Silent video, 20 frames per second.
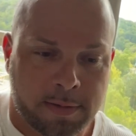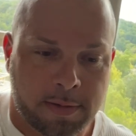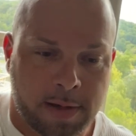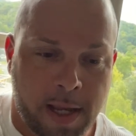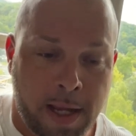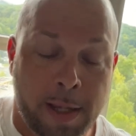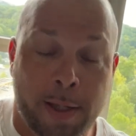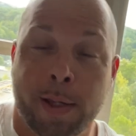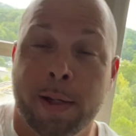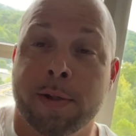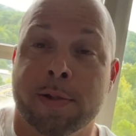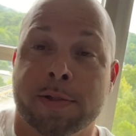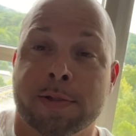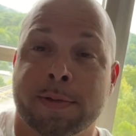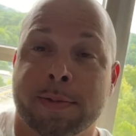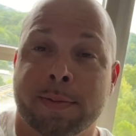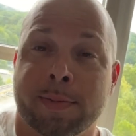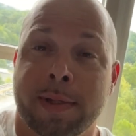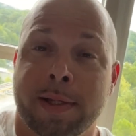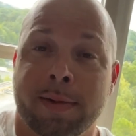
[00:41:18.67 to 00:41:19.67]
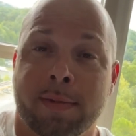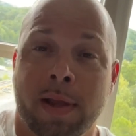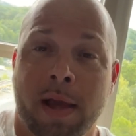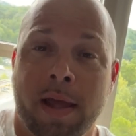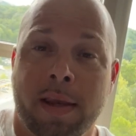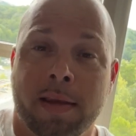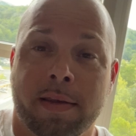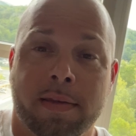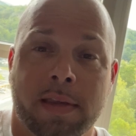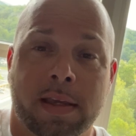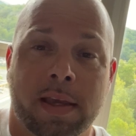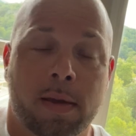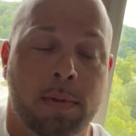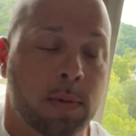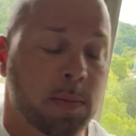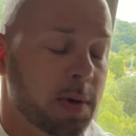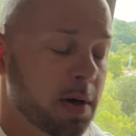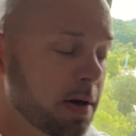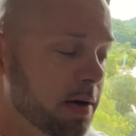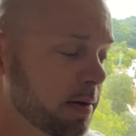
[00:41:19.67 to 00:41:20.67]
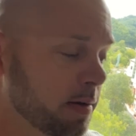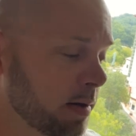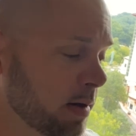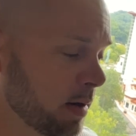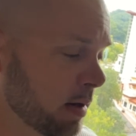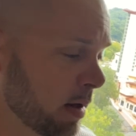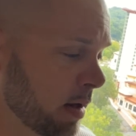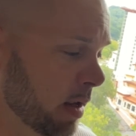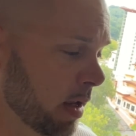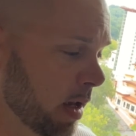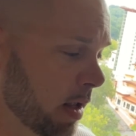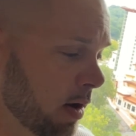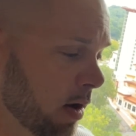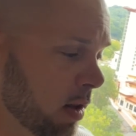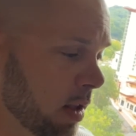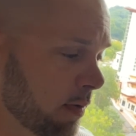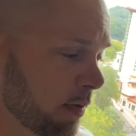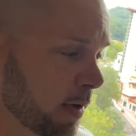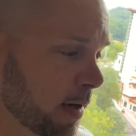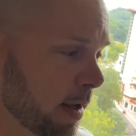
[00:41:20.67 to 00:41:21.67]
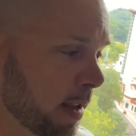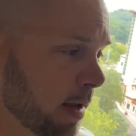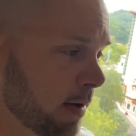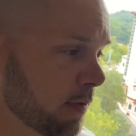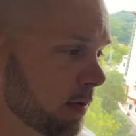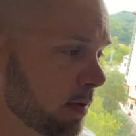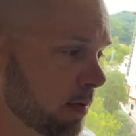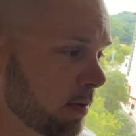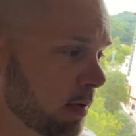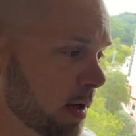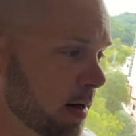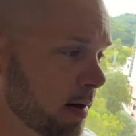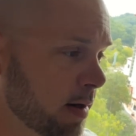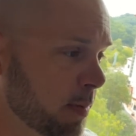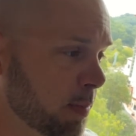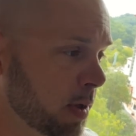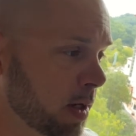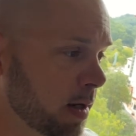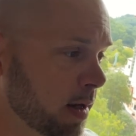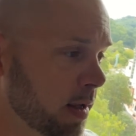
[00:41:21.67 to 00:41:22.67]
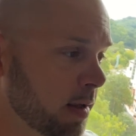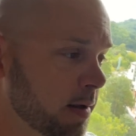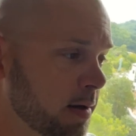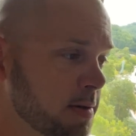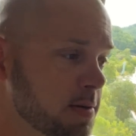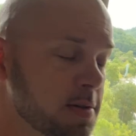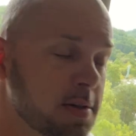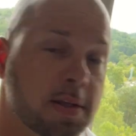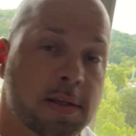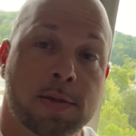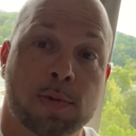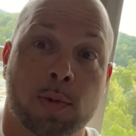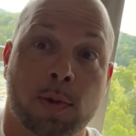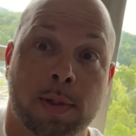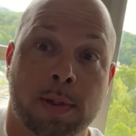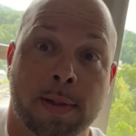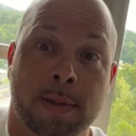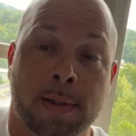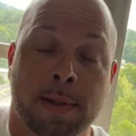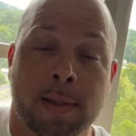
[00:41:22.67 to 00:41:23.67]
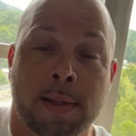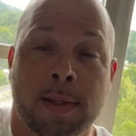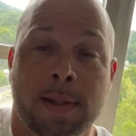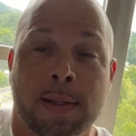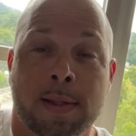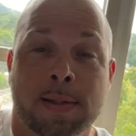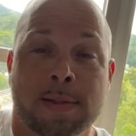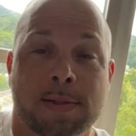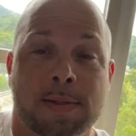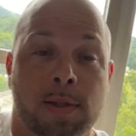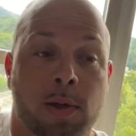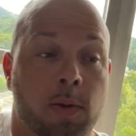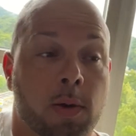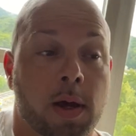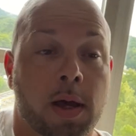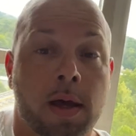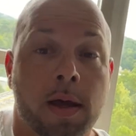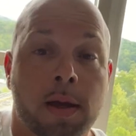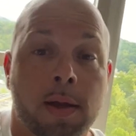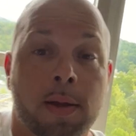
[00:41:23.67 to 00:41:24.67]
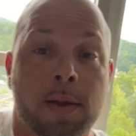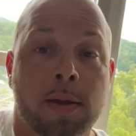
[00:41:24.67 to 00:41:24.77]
eight years. I mean, I didn't think I'd be married at all ever in life, and ended up being eight years to this one. So, uh,